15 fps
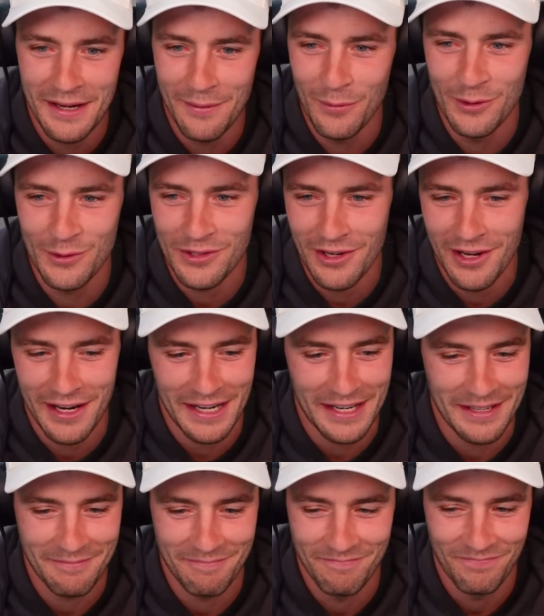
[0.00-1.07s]
It was like
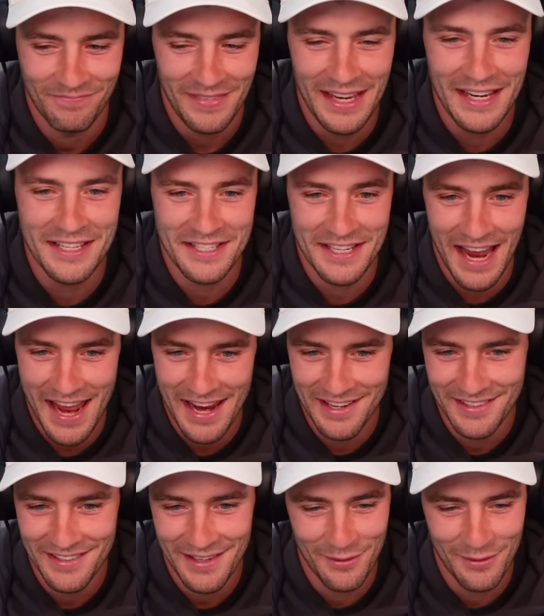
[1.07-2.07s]
insane.